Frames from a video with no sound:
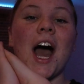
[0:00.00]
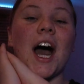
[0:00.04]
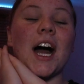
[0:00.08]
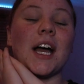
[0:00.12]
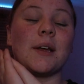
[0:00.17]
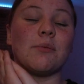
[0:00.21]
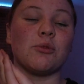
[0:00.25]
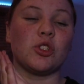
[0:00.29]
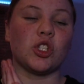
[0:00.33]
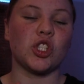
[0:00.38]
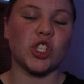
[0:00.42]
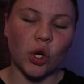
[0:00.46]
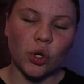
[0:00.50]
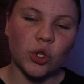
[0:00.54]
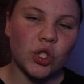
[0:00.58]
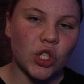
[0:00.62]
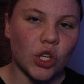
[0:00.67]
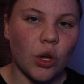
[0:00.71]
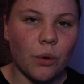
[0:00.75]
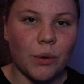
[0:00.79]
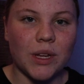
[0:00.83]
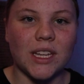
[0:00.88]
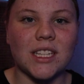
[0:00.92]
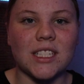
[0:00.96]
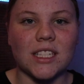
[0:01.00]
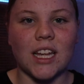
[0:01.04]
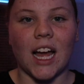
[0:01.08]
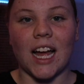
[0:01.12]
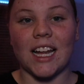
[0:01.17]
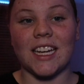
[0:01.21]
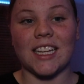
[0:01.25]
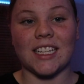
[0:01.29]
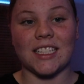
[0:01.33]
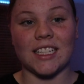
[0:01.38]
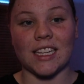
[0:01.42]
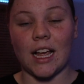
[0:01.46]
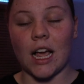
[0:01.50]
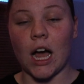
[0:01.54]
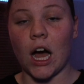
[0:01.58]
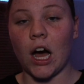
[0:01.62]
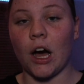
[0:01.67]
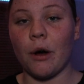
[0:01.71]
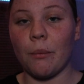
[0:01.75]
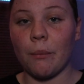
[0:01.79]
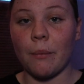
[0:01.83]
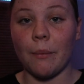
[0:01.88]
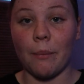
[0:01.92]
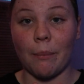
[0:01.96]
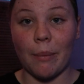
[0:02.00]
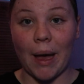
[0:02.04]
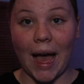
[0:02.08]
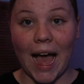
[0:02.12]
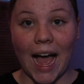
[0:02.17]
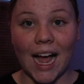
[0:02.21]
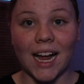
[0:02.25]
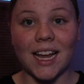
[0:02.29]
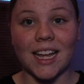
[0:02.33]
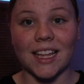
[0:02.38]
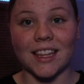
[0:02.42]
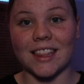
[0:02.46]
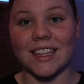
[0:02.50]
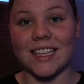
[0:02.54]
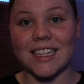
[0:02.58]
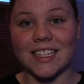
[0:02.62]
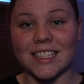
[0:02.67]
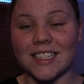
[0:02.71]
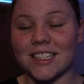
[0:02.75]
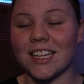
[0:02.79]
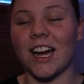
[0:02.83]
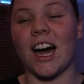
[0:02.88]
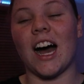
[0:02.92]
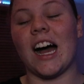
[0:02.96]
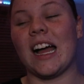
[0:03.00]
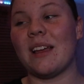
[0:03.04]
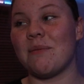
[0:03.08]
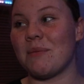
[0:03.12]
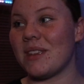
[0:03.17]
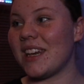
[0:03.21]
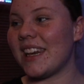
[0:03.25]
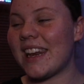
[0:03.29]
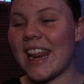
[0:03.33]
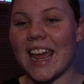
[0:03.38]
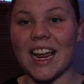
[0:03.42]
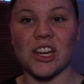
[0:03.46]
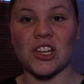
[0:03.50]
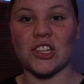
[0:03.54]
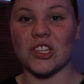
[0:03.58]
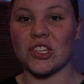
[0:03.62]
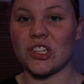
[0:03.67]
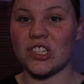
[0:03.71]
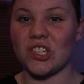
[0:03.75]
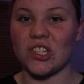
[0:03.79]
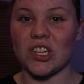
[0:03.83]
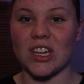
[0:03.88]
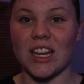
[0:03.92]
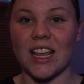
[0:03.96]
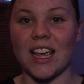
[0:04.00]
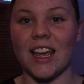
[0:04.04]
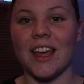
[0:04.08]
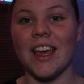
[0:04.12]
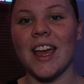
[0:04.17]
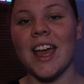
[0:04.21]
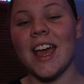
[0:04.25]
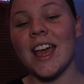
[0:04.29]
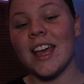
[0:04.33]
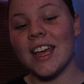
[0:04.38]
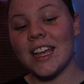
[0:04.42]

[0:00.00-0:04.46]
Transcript: I'm so excited to come back this time next year,